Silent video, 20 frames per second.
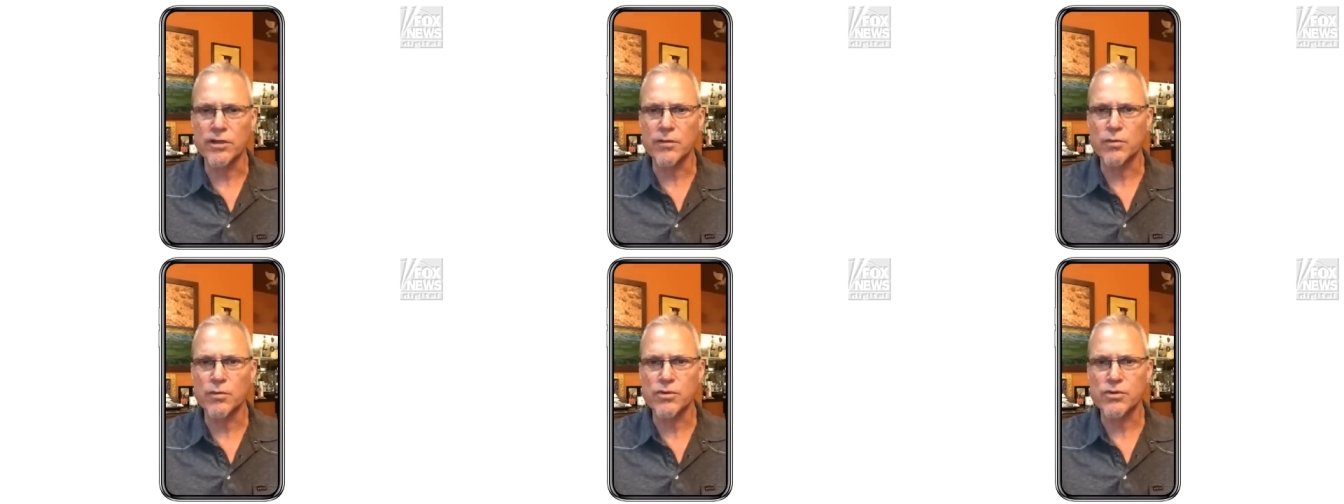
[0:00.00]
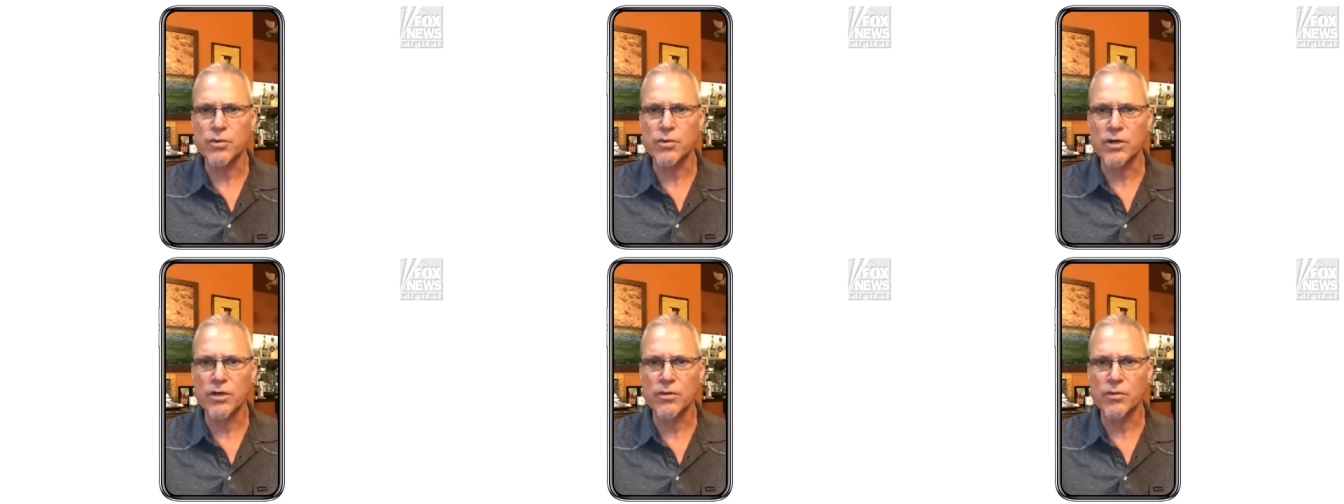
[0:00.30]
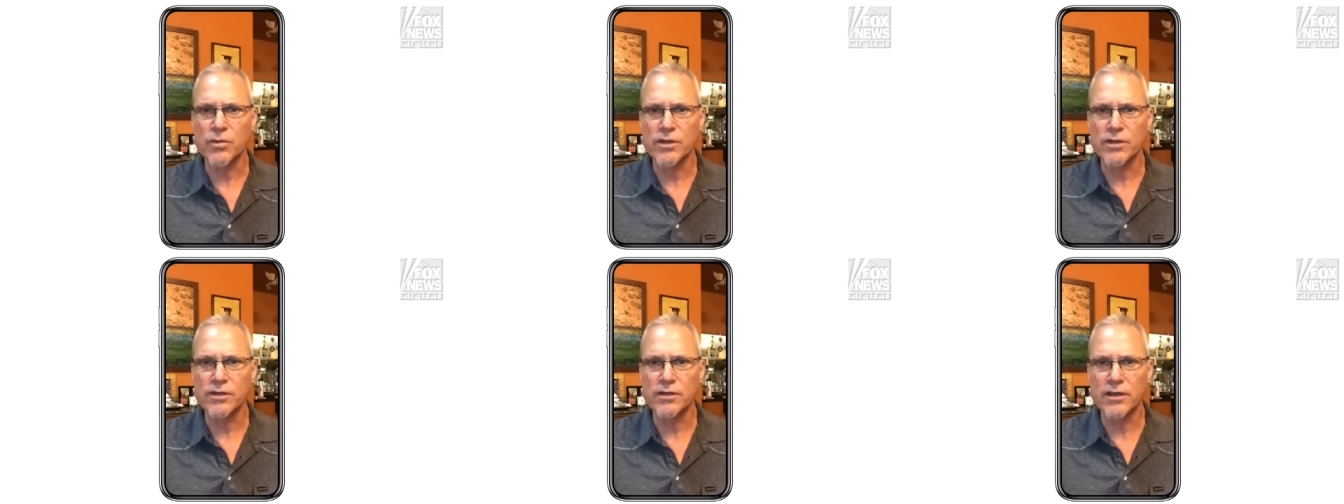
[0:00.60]
That was where
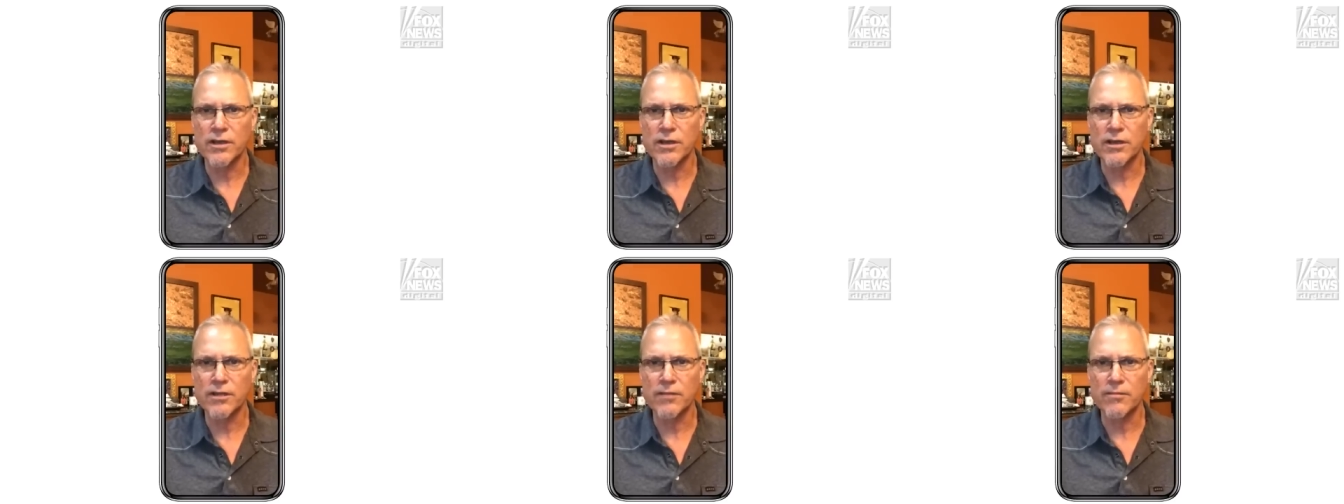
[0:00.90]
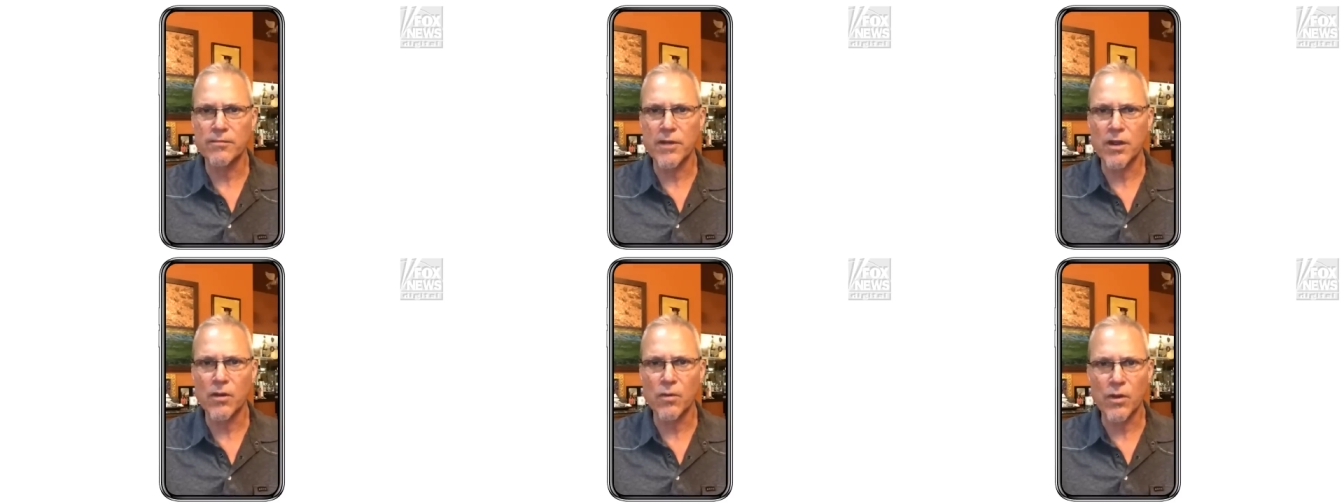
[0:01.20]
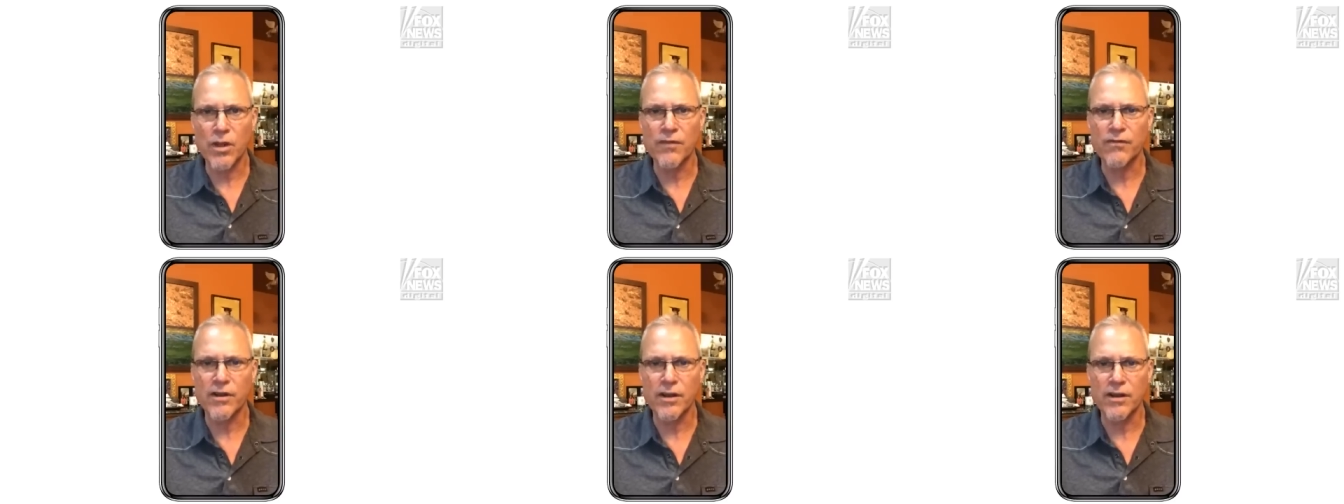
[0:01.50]
we, uh, my
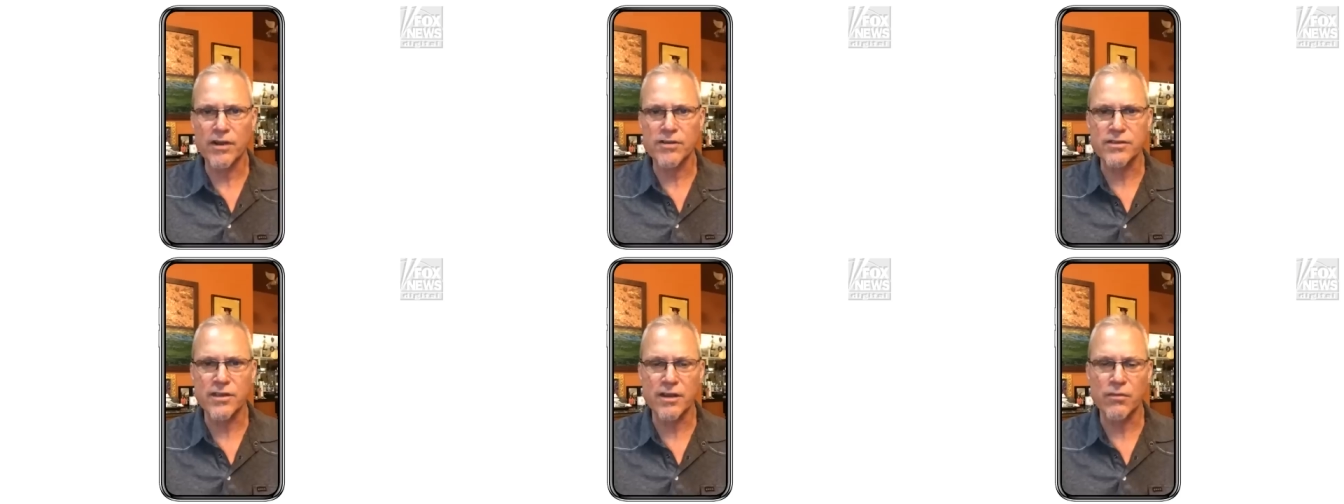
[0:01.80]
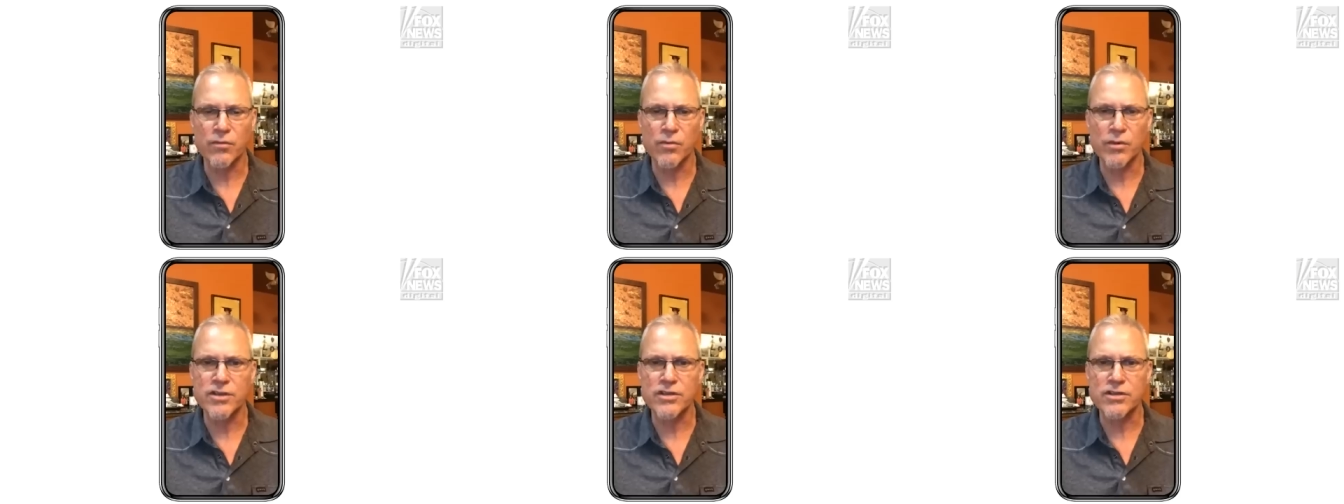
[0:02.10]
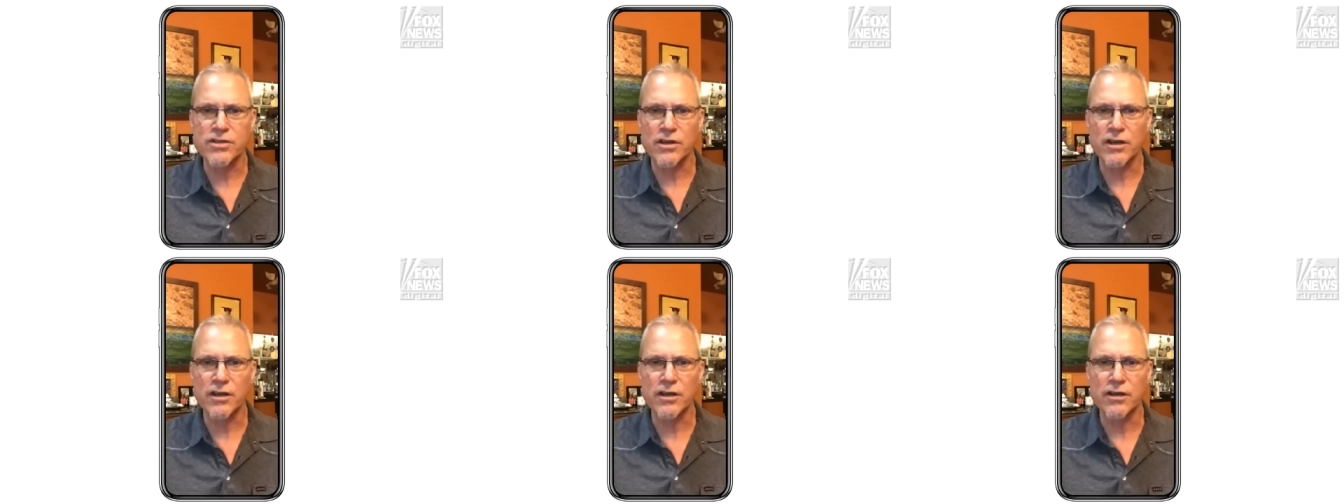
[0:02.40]
wife and I decided we'd
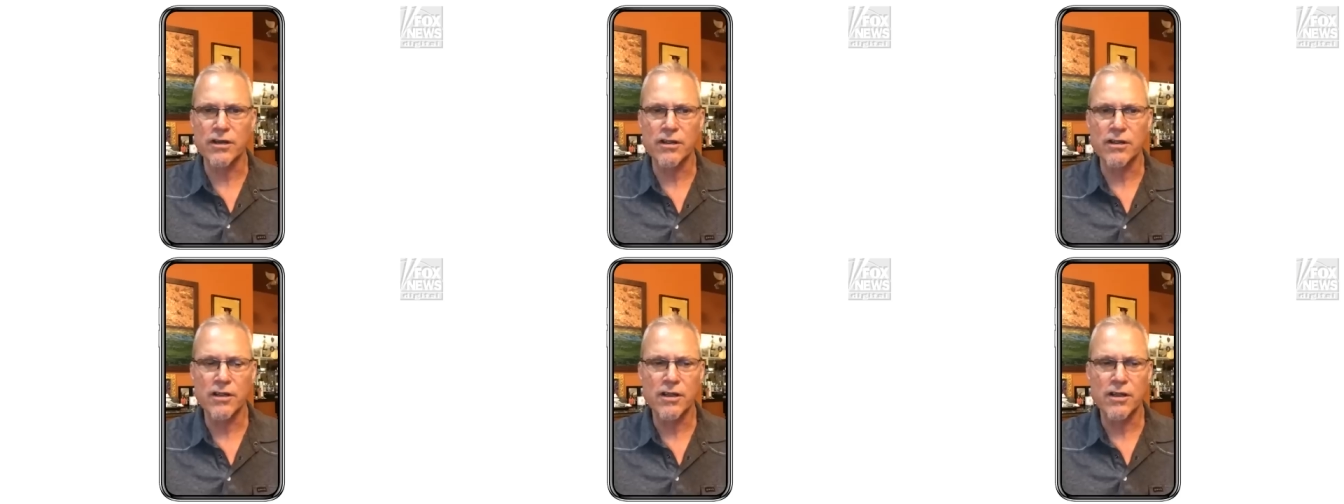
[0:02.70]
start.